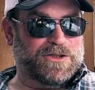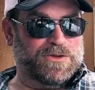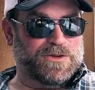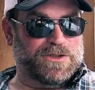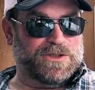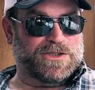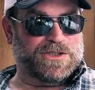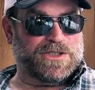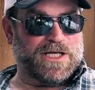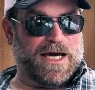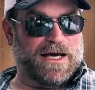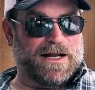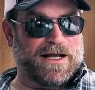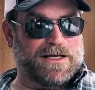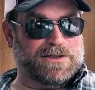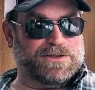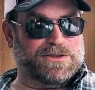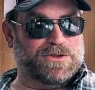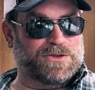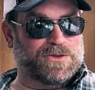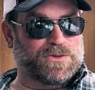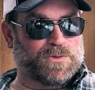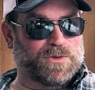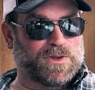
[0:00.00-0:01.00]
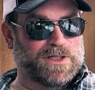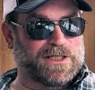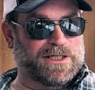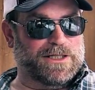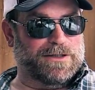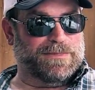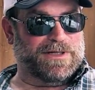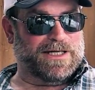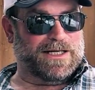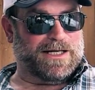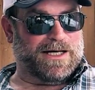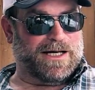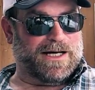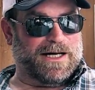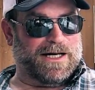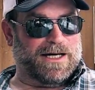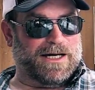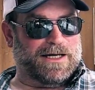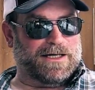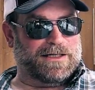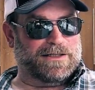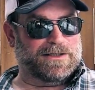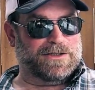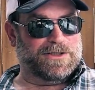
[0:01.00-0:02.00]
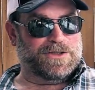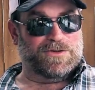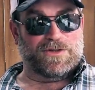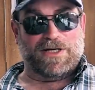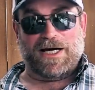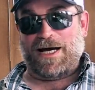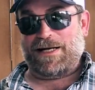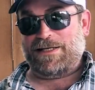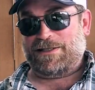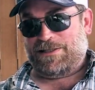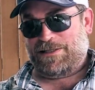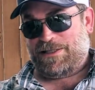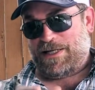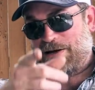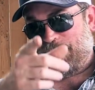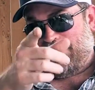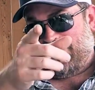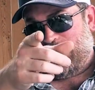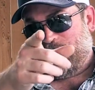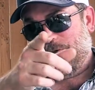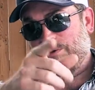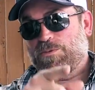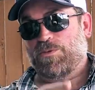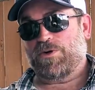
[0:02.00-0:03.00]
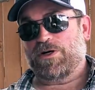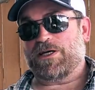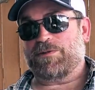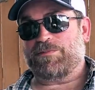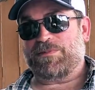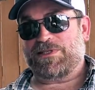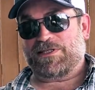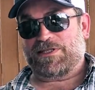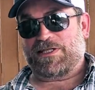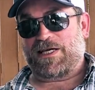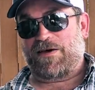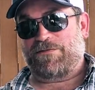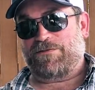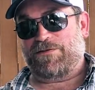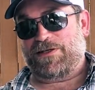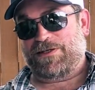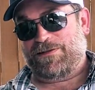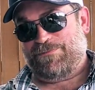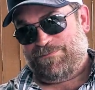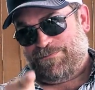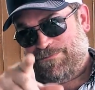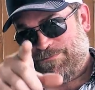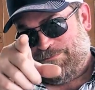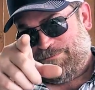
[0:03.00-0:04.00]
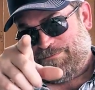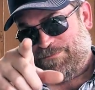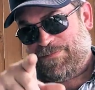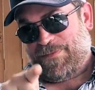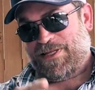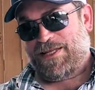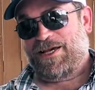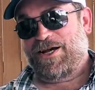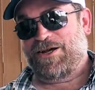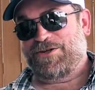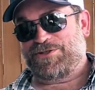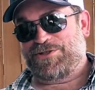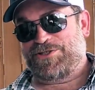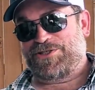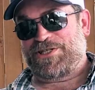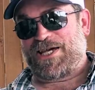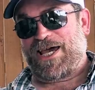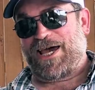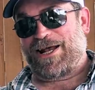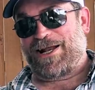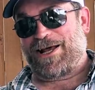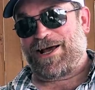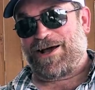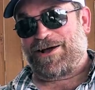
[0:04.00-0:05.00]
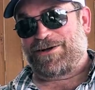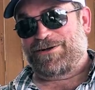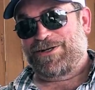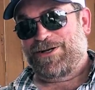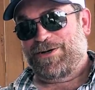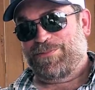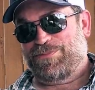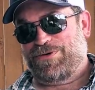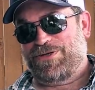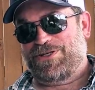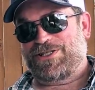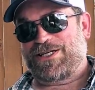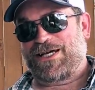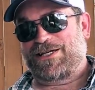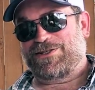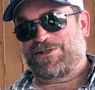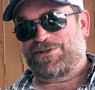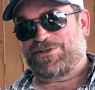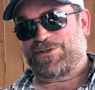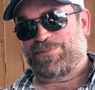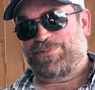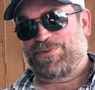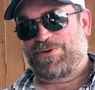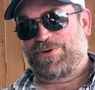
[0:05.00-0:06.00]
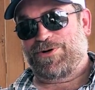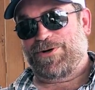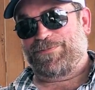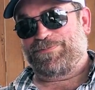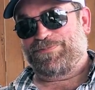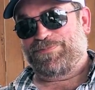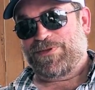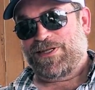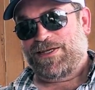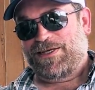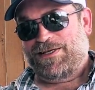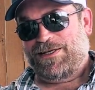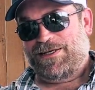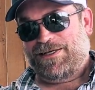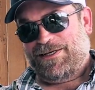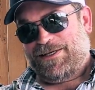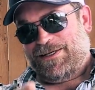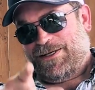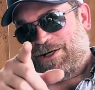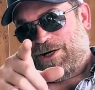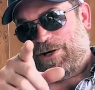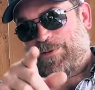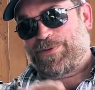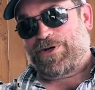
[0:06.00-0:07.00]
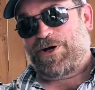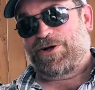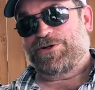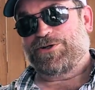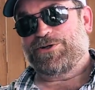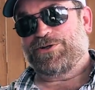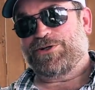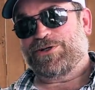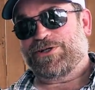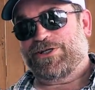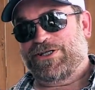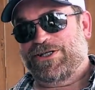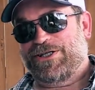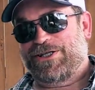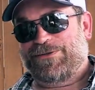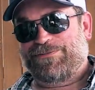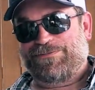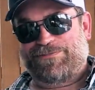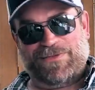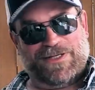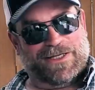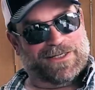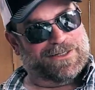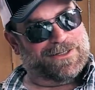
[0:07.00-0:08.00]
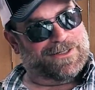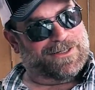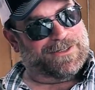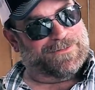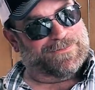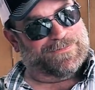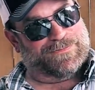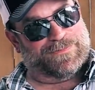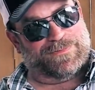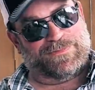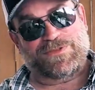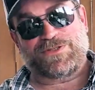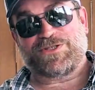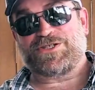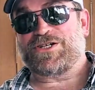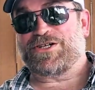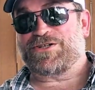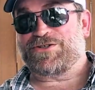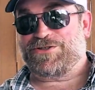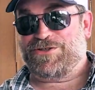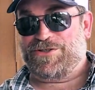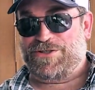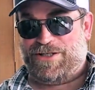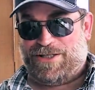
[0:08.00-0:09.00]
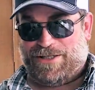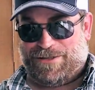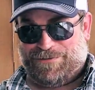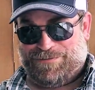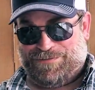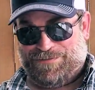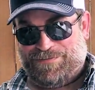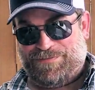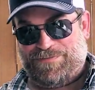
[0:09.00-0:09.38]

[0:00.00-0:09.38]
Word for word: you do a shout out to William and I? You got it, Stephanie. William and Stephanie, there's your shout out. Appreciate the support. Hope y'all doing good, and cheers to you.